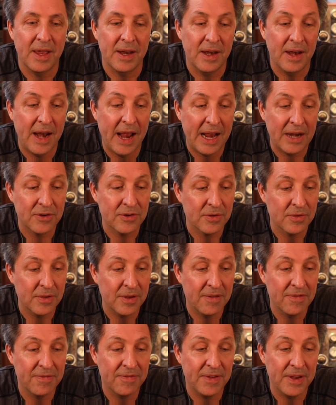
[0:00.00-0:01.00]
and it
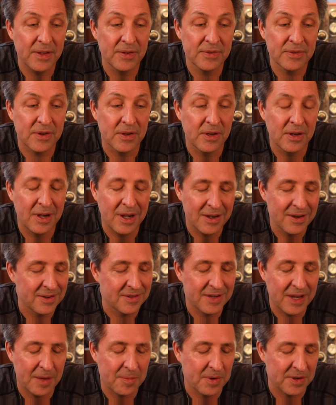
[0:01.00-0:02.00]
actually feels good, and it
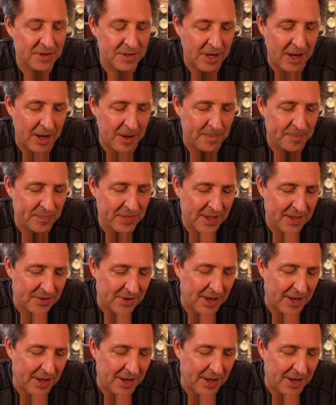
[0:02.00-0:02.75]
doesn't take much time.